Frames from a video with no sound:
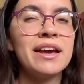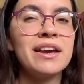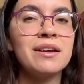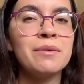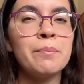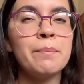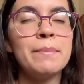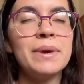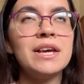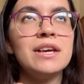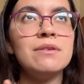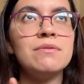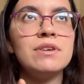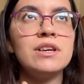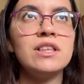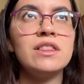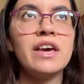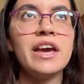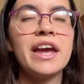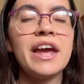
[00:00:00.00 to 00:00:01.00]

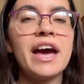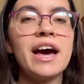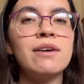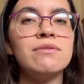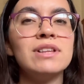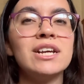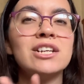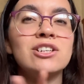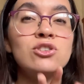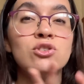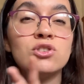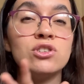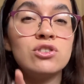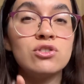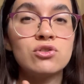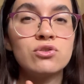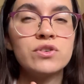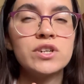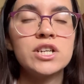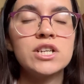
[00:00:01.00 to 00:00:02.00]
maybe they have
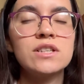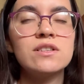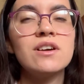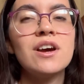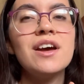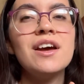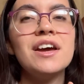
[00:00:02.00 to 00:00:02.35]
districts